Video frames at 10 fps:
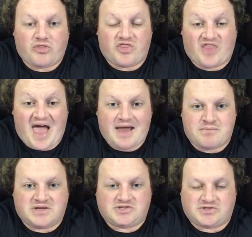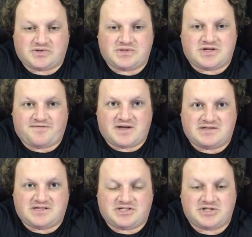the THAAD missile defense
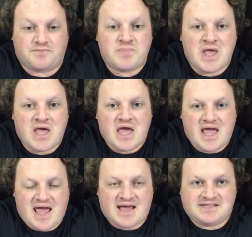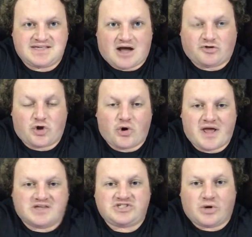system in South
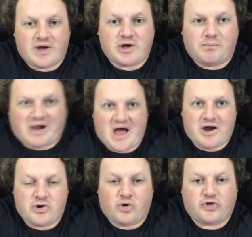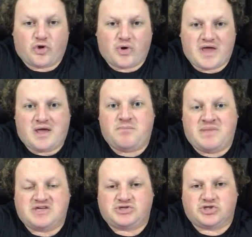Korea so it could block North
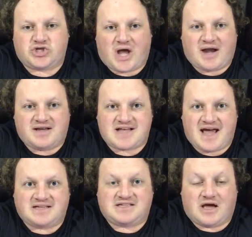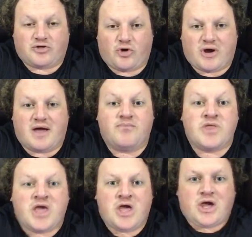Korean missiles trying to attack South Korea.
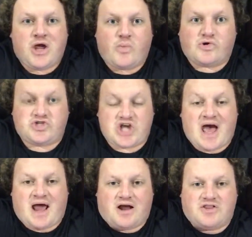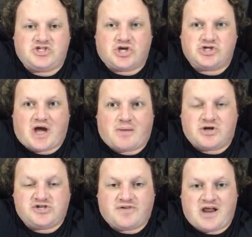Well, China, this shows you how
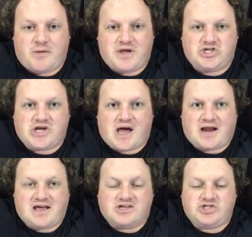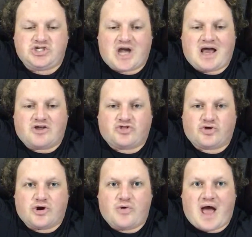much of an enemy China is. China
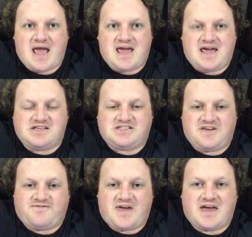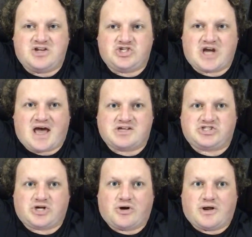threw a hissy fit, and China
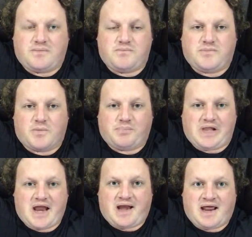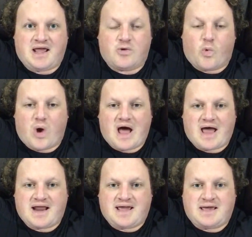started complaining and
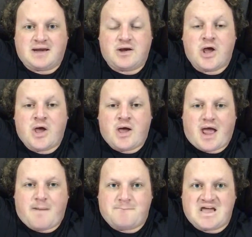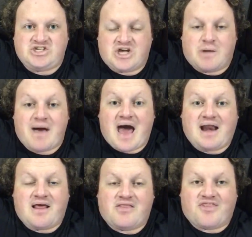whining and bitching about
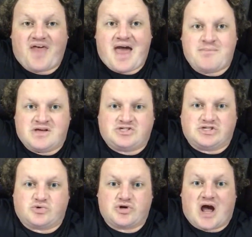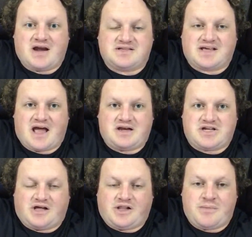it. And the THAAD missiles were not designed
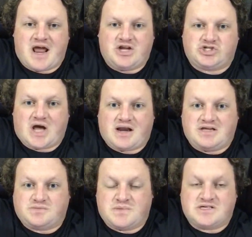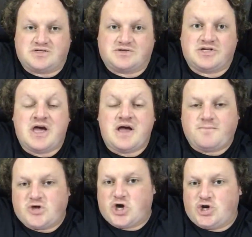to eliminate Chinese missiles.
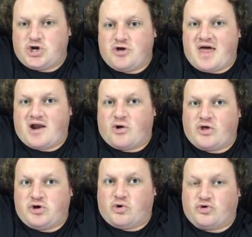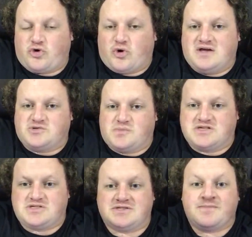They couldn't do that, only North Korea's
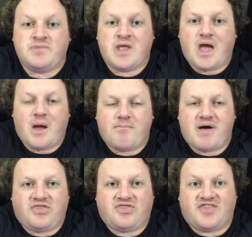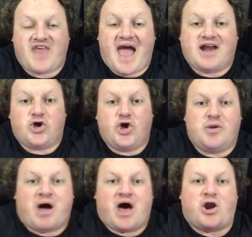missiles. But the THAAD could
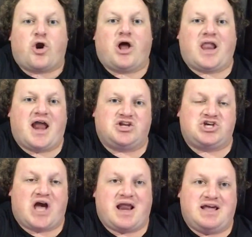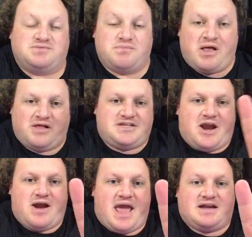monitor a lot of Chinese
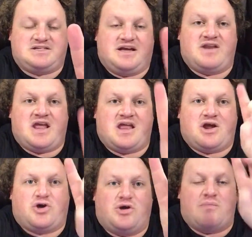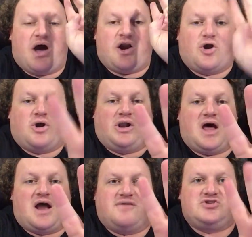military activity, and it could monitor a
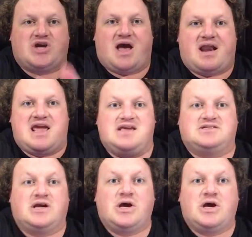lot of Chinese